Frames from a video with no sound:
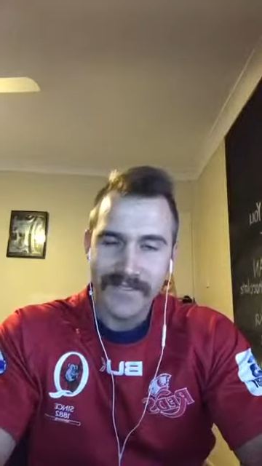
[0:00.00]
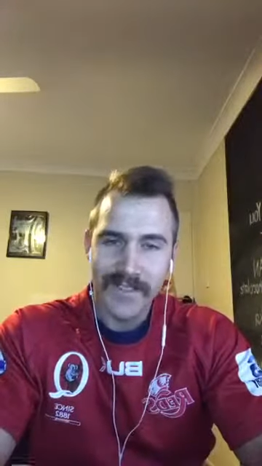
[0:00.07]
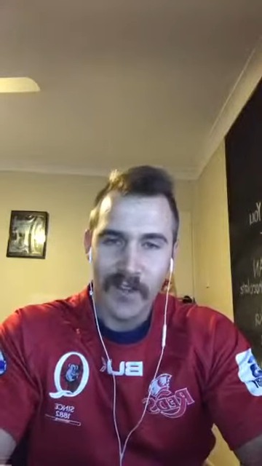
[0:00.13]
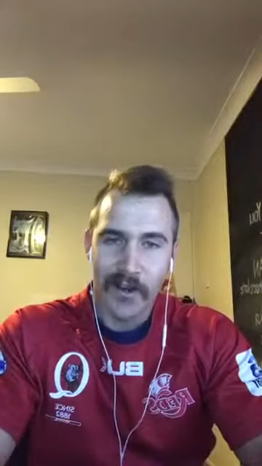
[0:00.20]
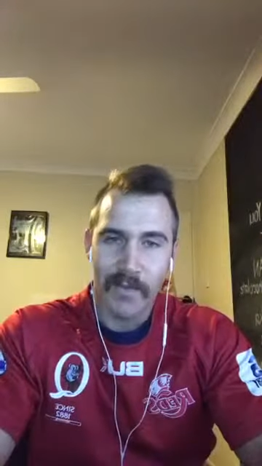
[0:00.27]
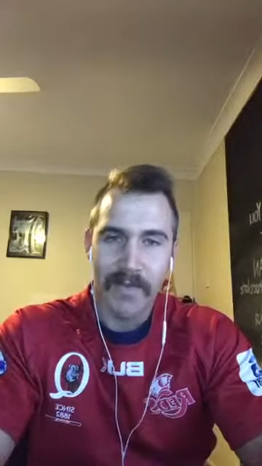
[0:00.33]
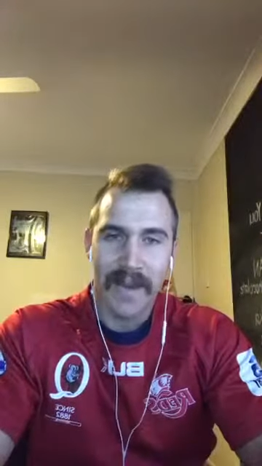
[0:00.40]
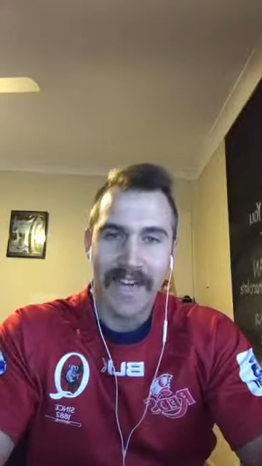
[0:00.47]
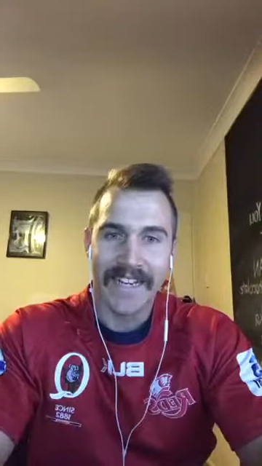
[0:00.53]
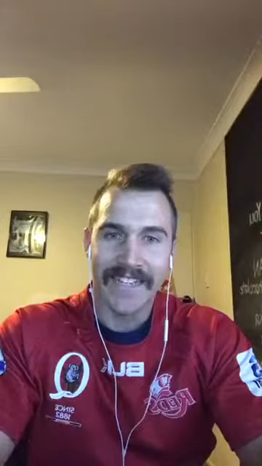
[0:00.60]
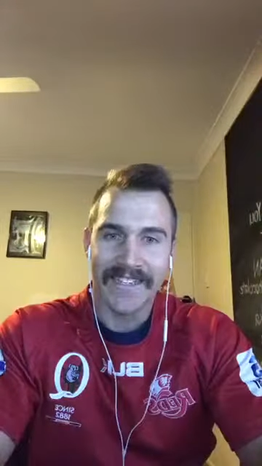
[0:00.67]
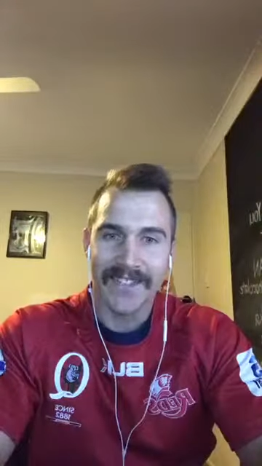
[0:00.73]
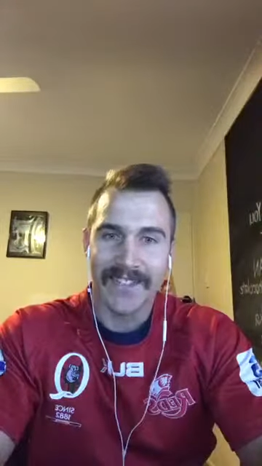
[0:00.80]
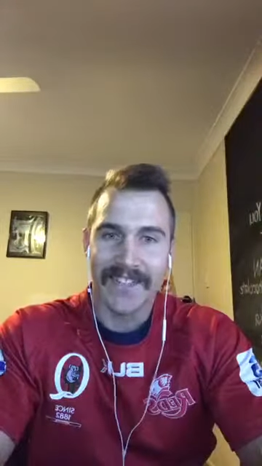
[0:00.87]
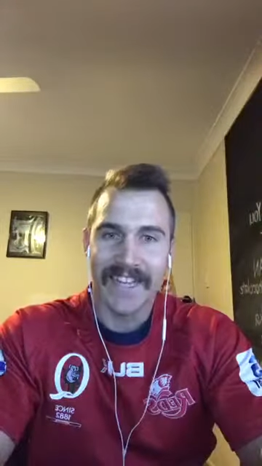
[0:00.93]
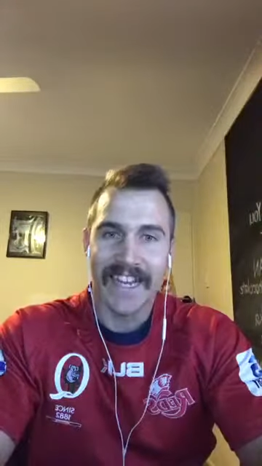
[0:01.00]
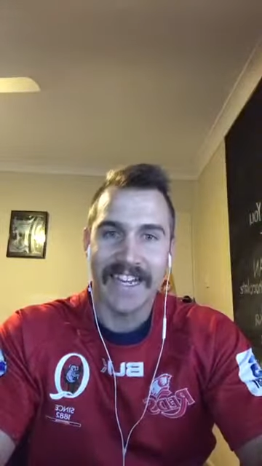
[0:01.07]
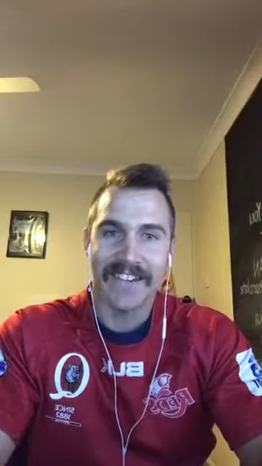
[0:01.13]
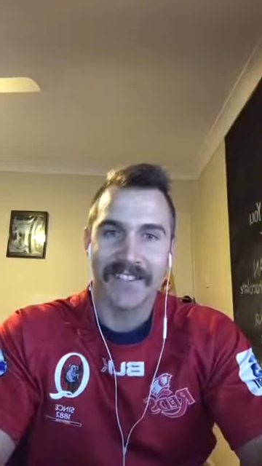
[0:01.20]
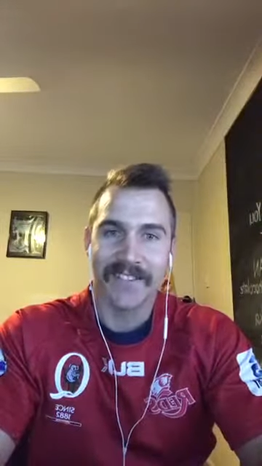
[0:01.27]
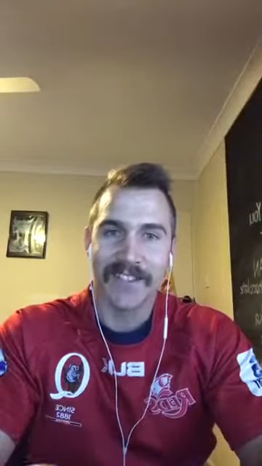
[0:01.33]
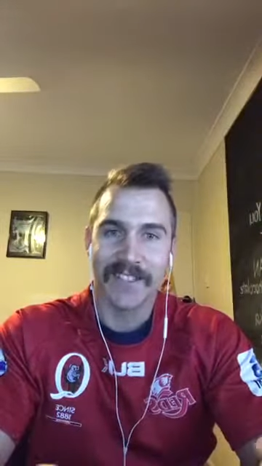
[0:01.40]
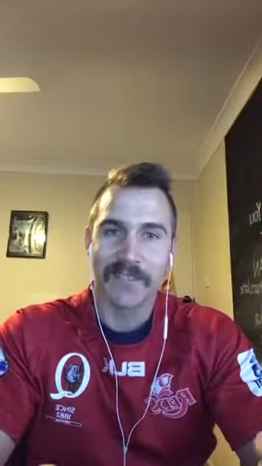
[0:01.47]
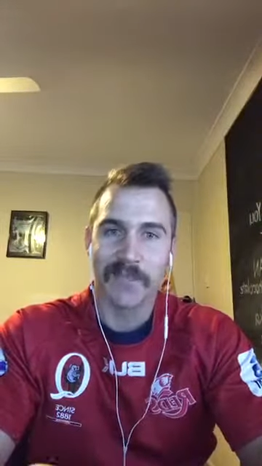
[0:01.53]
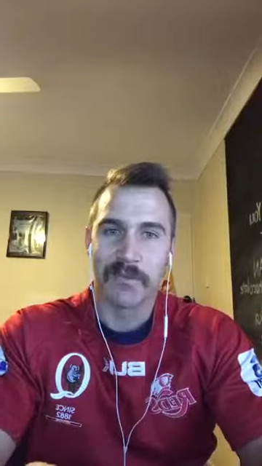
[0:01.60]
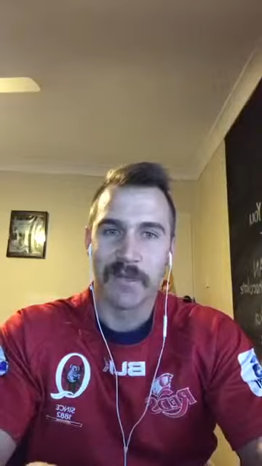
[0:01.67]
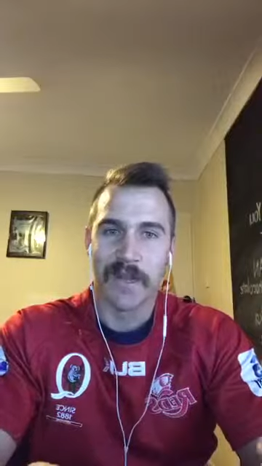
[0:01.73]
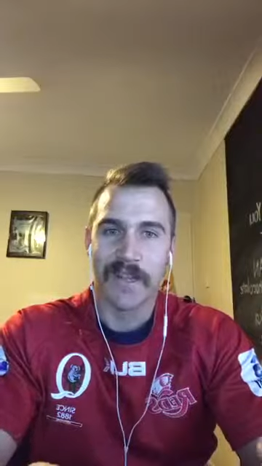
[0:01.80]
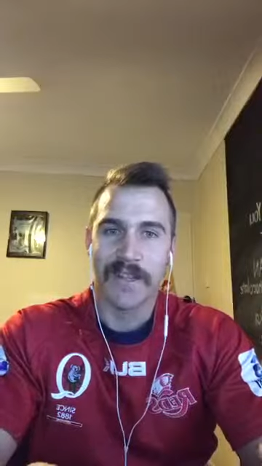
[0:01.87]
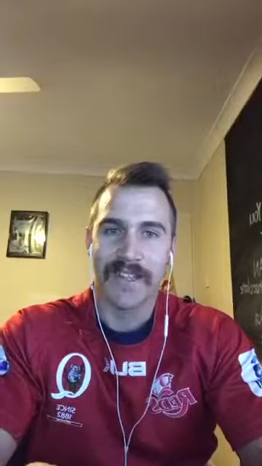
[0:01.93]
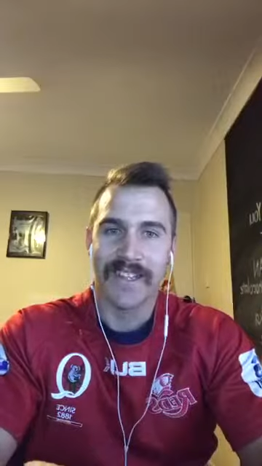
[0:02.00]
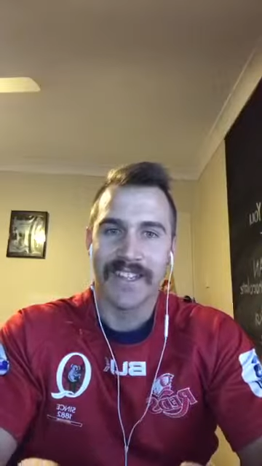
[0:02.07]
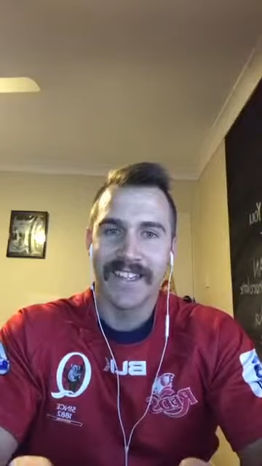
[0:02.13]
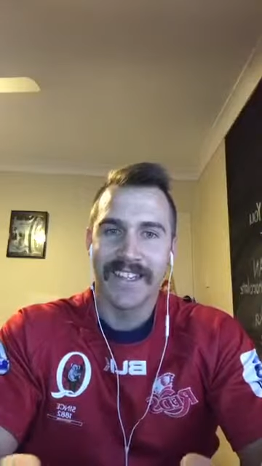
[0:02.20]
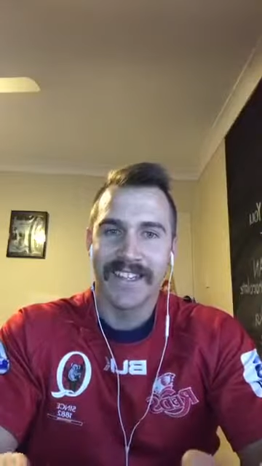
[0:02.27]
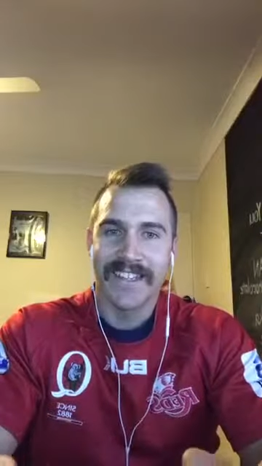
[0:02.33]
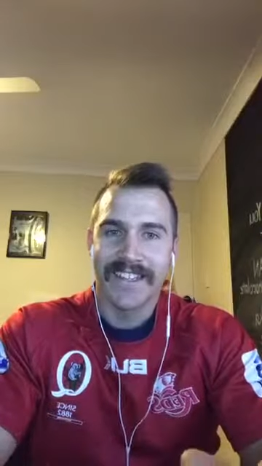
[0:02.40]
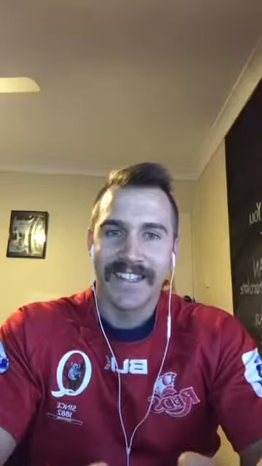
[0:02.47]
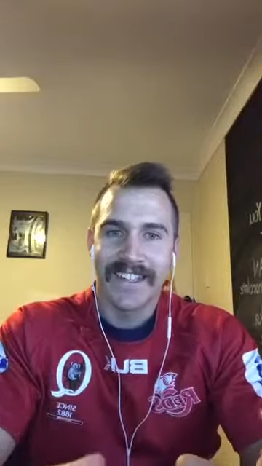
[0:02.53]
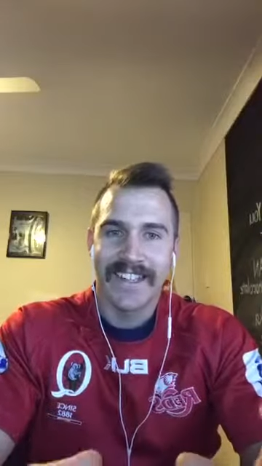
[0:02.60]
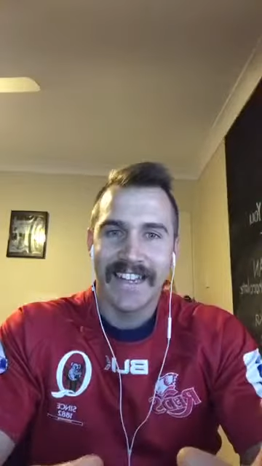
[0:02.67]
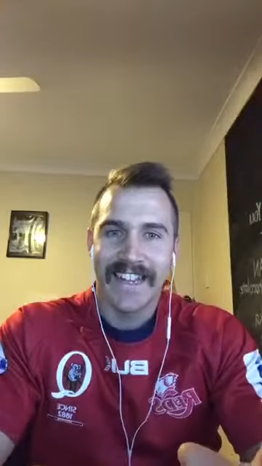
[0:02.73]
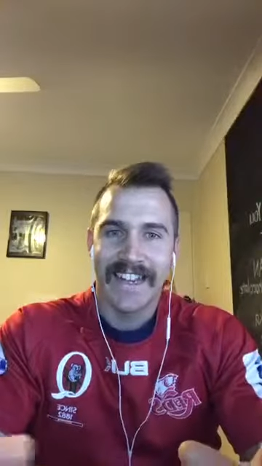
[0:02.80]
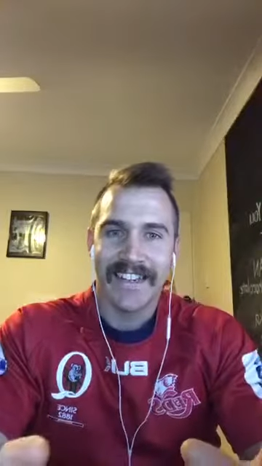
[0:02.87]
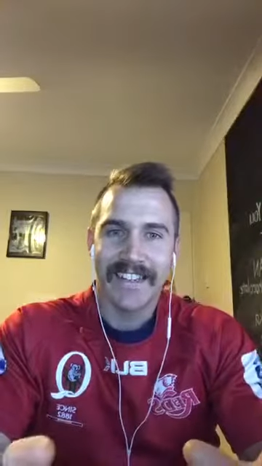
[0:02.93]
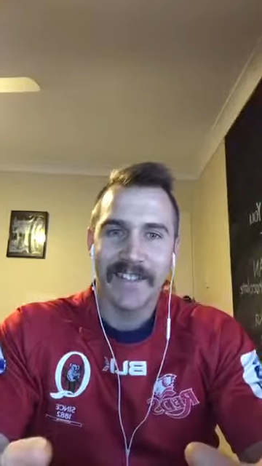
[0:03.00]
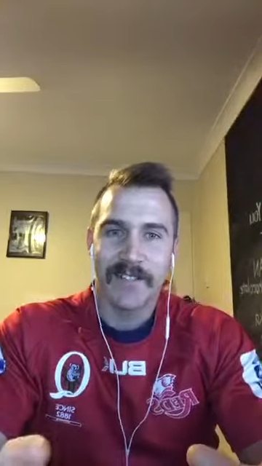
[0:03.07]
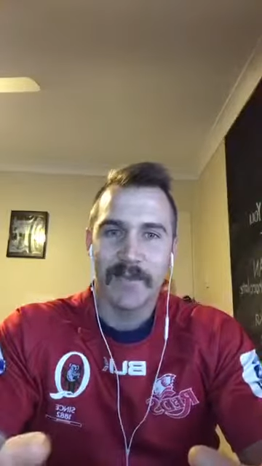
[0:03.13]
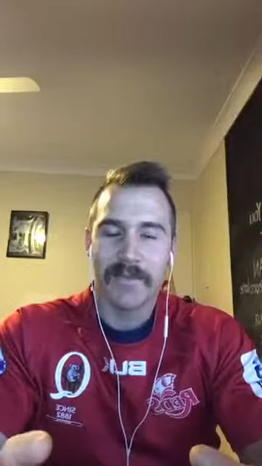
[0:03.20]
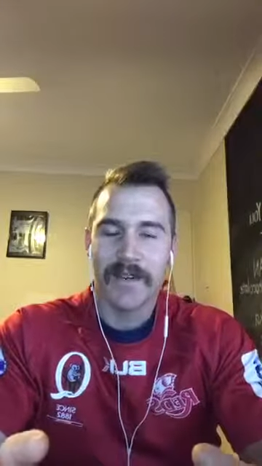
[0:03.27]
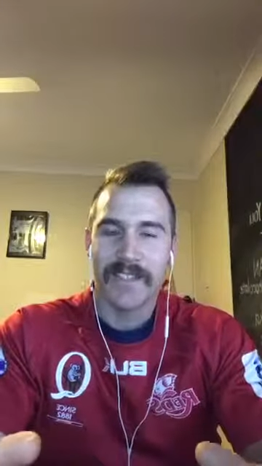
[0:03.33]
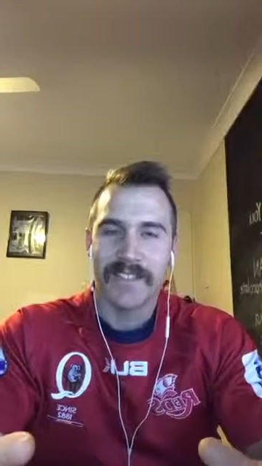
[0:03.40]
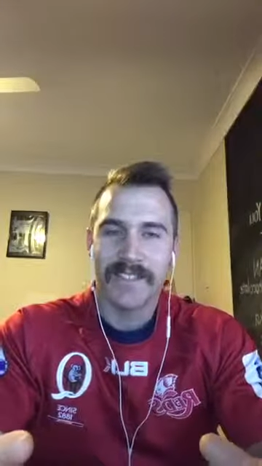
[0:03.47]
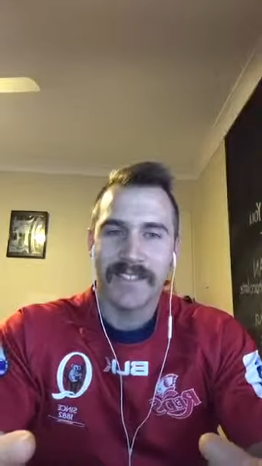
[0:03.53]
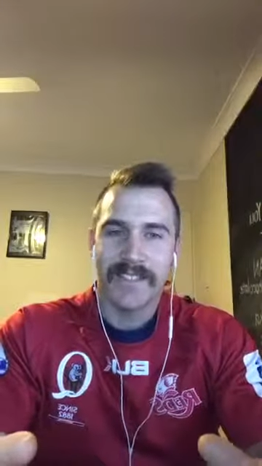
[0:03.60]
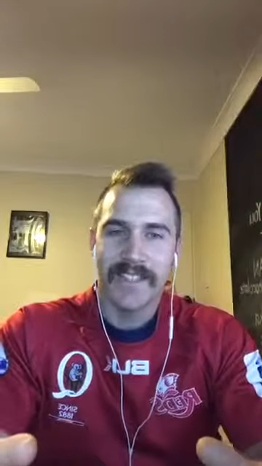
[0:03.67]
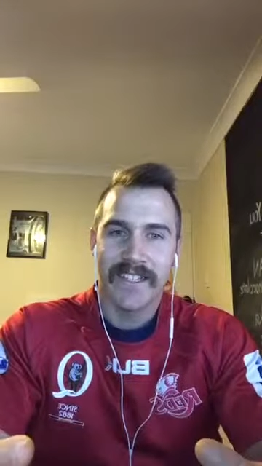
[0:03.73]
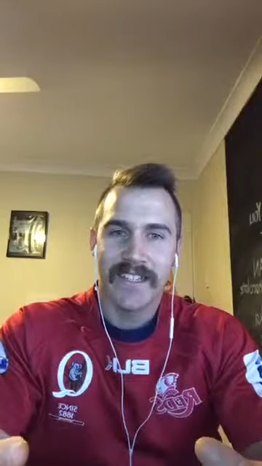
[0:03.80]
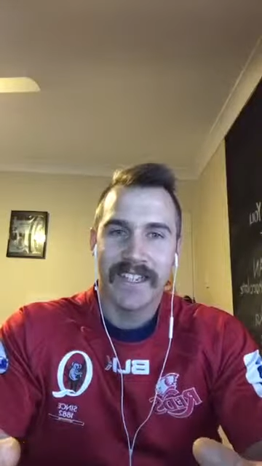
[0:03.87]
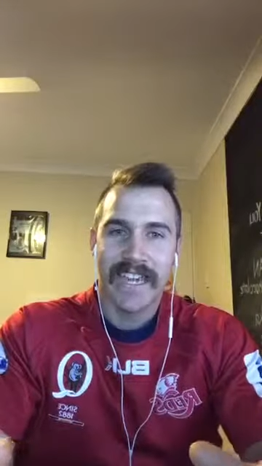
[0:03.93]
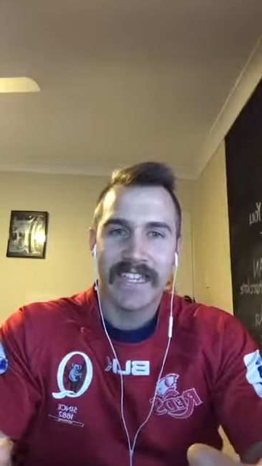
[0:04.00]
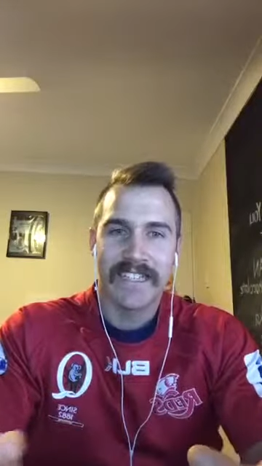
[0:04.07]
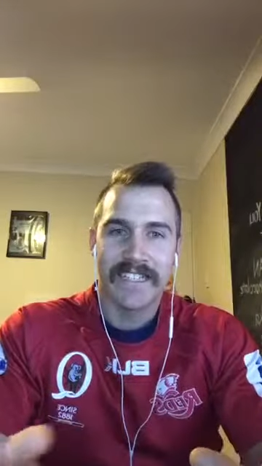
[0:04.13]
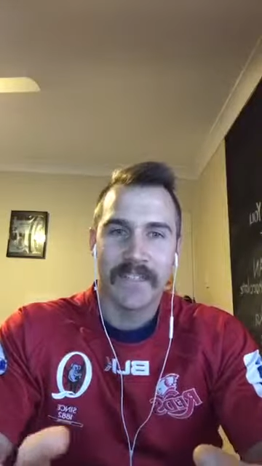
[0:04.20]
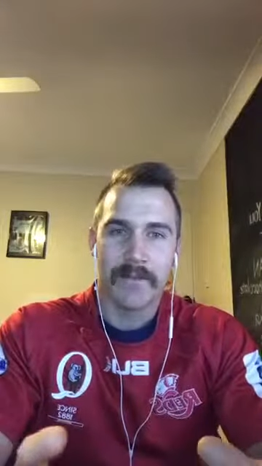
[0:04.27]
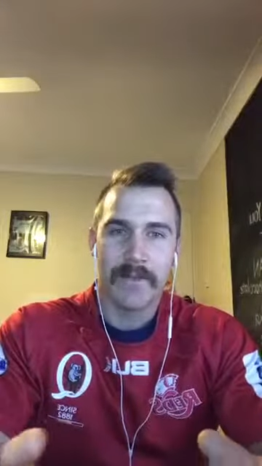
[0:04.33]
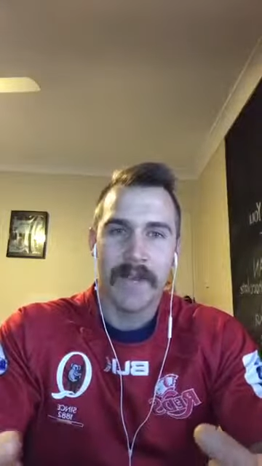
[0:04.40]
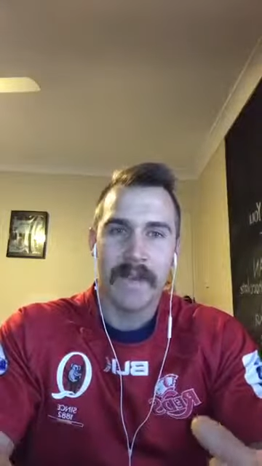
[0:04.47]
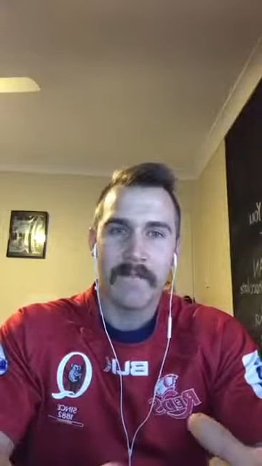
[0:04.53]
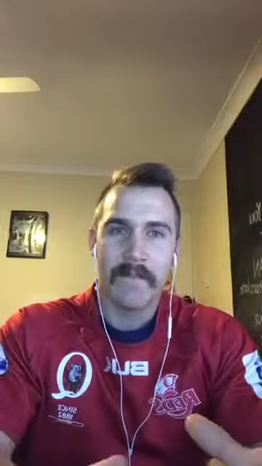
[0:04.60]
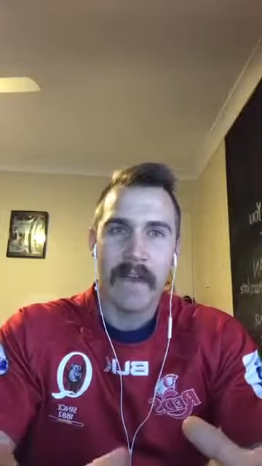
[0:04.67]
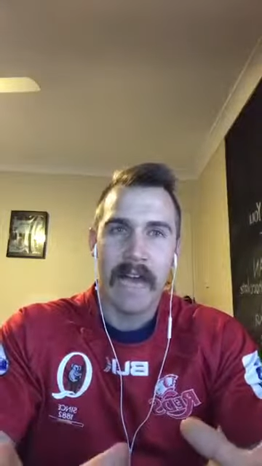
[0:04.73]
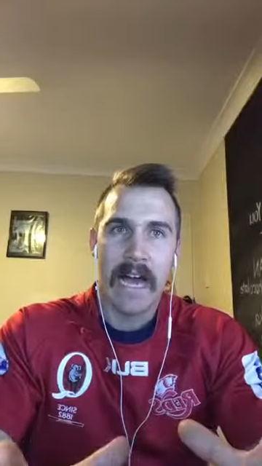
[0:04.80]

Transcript: Oh, Maddie, look at that. Always a good bloke. How you doing, Bus? Hey, Dylan, mate.